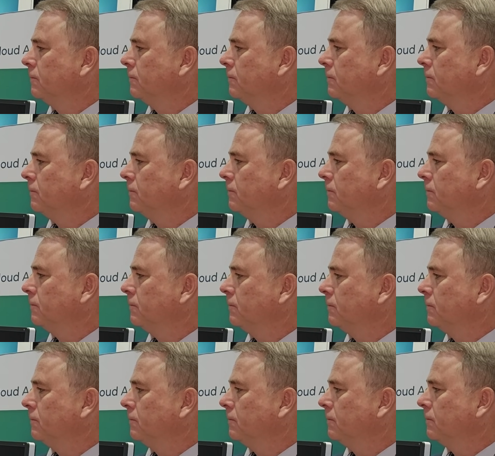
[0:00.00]

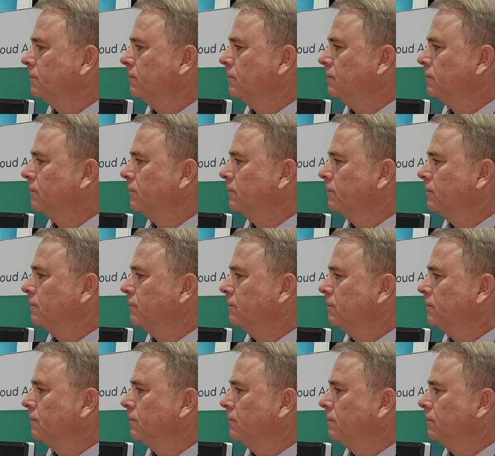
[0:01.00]

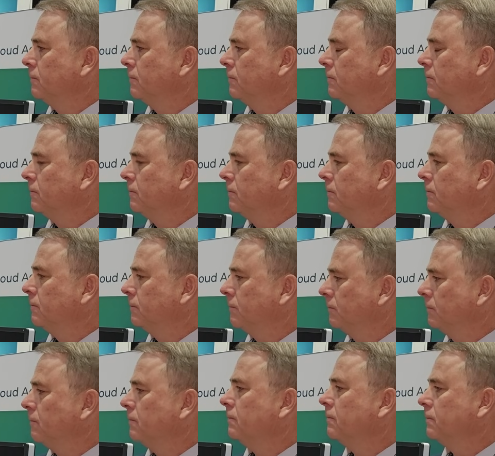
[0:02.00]

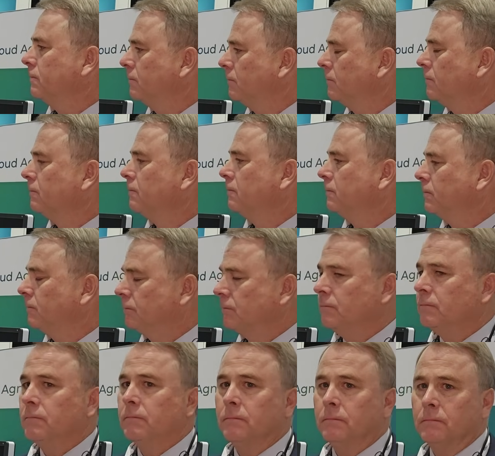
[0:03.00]

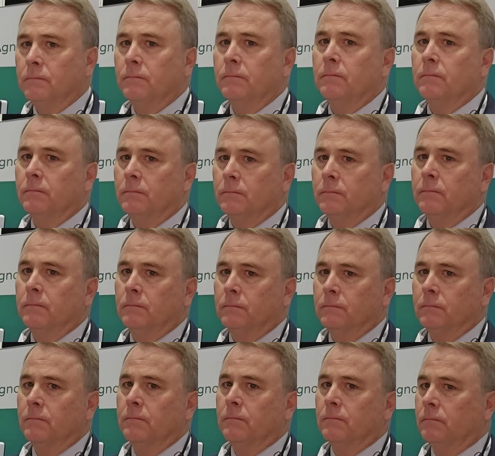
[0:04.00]

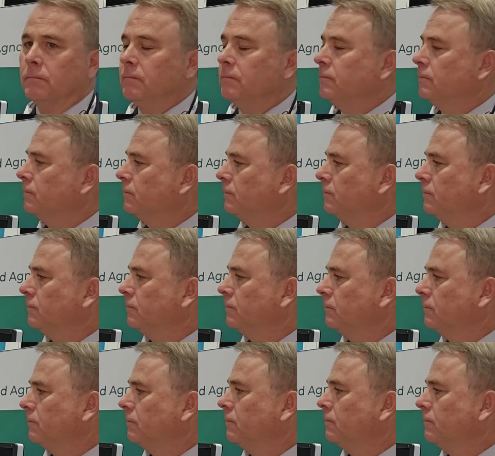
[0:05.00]

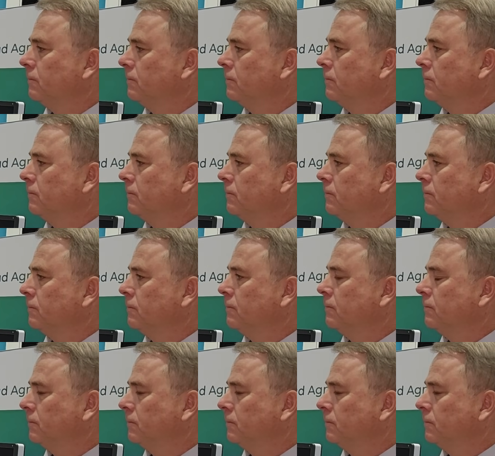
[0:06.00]
(silent)